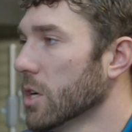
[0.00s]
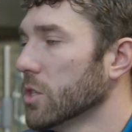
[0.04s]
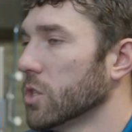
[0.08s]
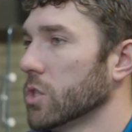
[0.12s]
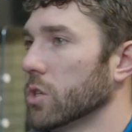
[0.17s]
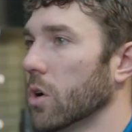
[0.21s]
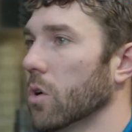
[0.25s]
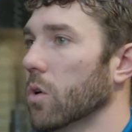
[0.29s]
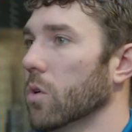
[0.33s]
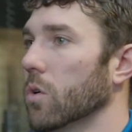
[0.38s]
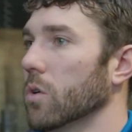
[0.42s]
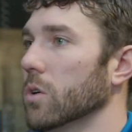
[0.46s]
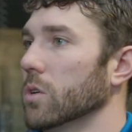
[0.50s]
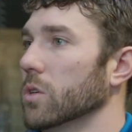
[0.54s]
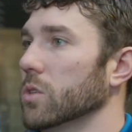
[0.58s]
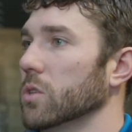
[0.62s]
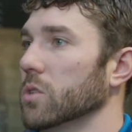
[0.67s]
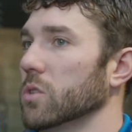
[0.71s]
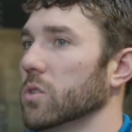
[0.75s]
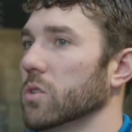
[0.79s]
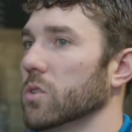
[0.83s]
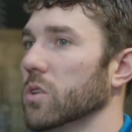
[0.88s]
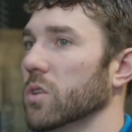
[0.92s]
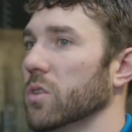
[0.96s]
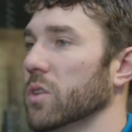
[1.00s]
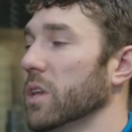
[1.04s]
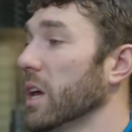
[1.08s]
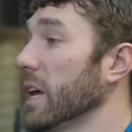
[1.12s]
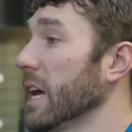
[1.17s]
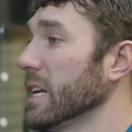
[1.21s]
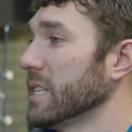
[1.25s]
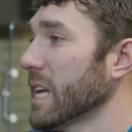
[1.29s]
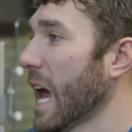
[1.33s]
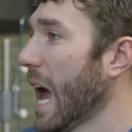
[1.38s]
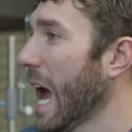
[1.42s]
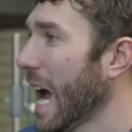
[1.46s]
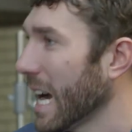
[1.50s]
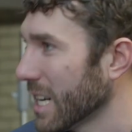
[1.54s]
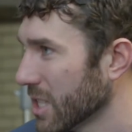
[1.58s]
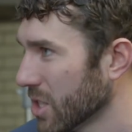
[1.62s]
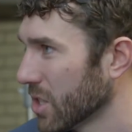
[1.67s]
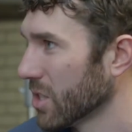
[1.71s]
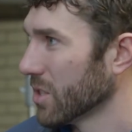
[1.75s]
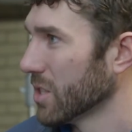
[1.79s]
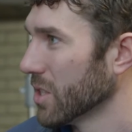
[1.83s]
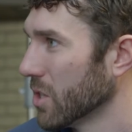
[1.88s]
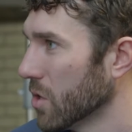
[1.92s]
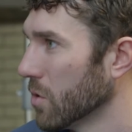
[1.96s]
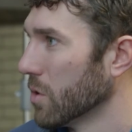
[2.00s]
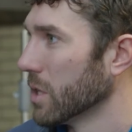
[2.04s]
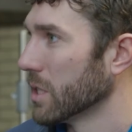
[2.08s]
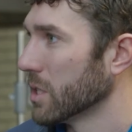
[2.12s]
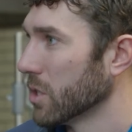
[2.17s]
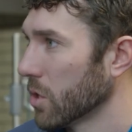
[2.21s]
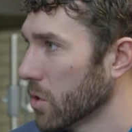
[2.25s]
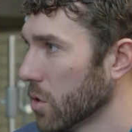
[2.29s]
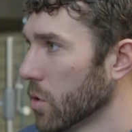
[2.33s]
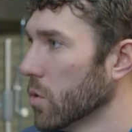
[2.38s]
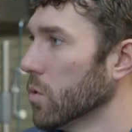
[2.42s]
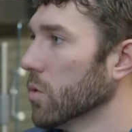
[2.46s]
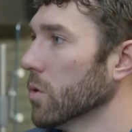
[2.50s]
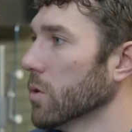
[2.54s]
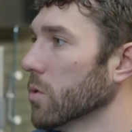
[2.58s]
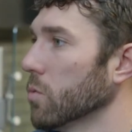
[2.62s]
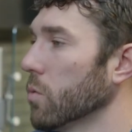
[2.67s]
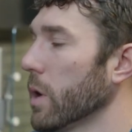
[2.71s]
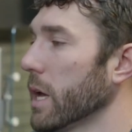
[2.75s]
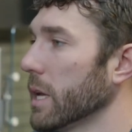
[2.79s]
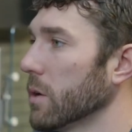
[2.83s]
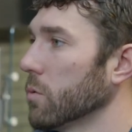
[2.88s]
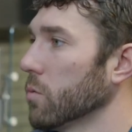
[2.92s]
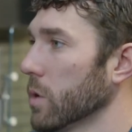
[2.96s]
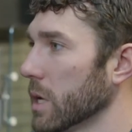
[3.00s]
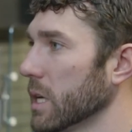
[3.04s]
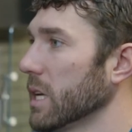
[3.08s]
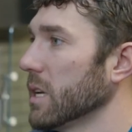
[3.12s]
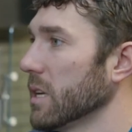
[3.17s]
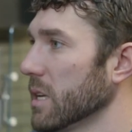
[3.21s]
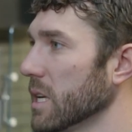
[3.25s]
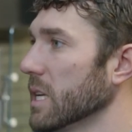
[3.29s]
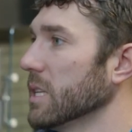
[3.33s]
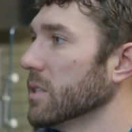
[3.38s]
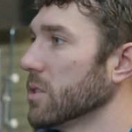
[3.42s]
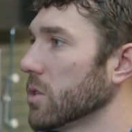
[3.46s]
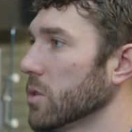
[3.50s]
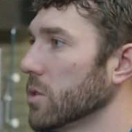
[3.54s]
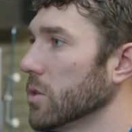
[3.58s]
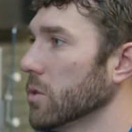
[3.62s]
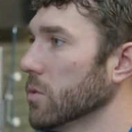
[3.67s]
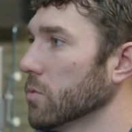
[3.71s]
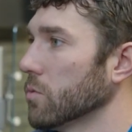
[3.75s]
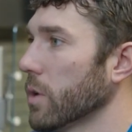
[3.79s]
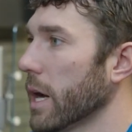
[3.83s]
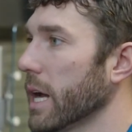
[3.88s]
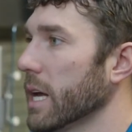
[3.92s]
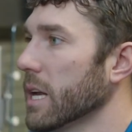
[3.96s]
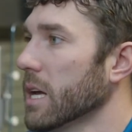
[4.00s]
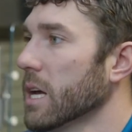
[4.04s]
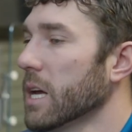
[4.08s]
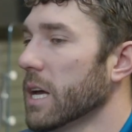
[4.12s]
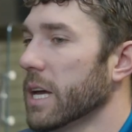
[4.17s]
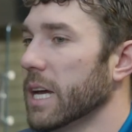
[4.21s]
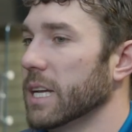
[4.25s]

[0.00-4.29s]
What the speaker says: So it's actually going to cool when it needs to, right?